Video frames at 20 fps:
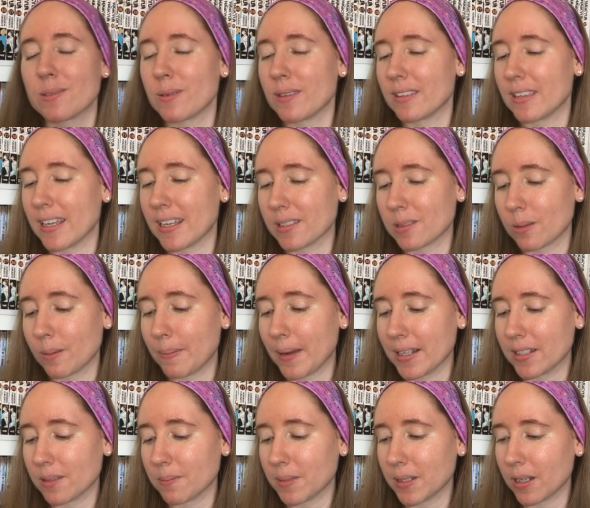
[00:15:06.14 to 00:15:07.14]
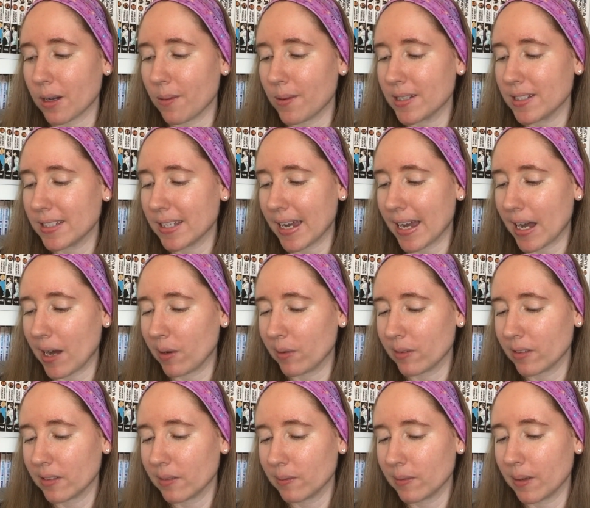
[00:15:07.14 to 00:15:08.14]
when things are about to be going
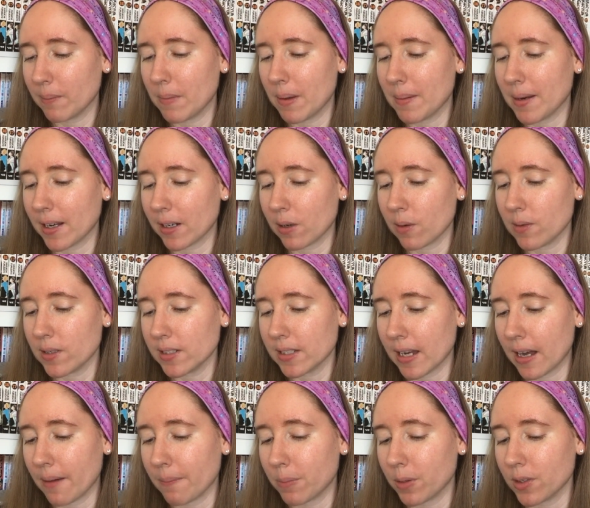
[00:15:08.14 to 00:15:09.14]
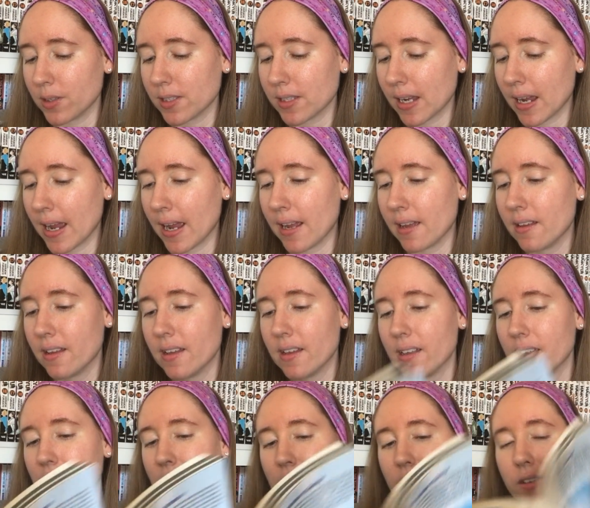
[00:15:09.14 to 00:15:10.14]
down. Well, maybe not going down per se.
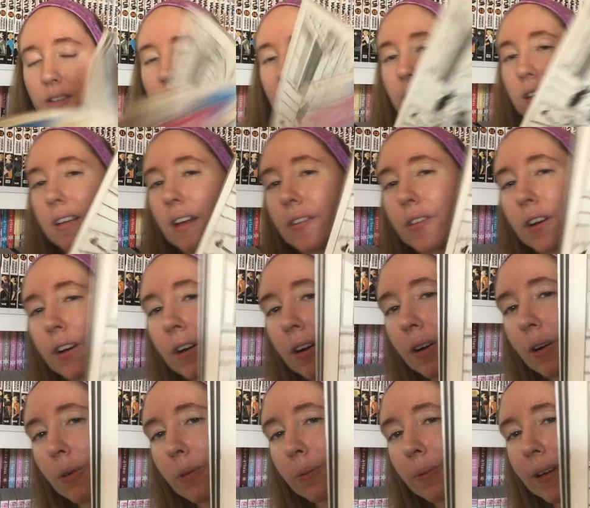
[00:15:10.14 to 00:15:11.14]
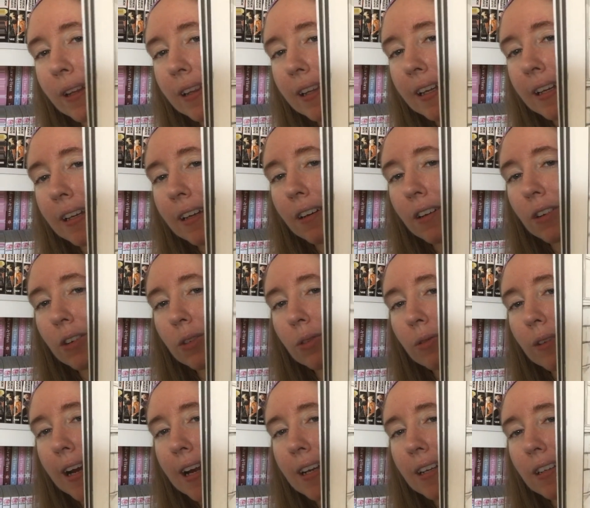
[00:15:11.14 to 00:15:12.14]
Here's another really
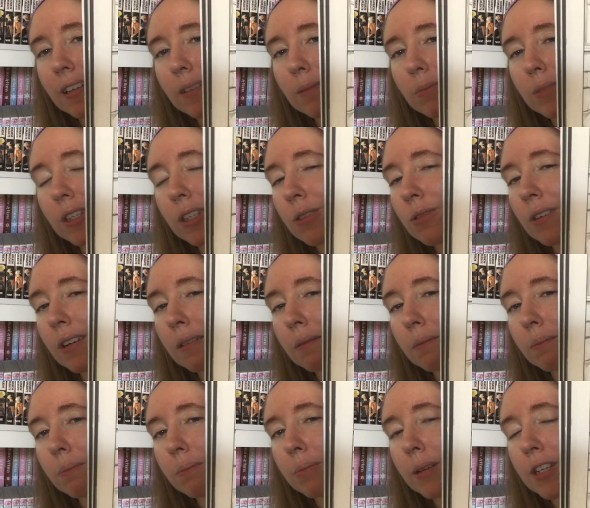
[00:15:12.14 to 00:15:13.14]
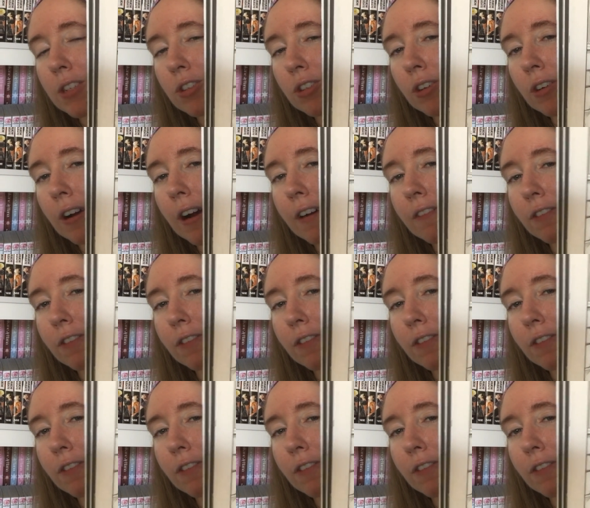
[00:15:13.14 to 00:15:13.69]
great, cute and picture of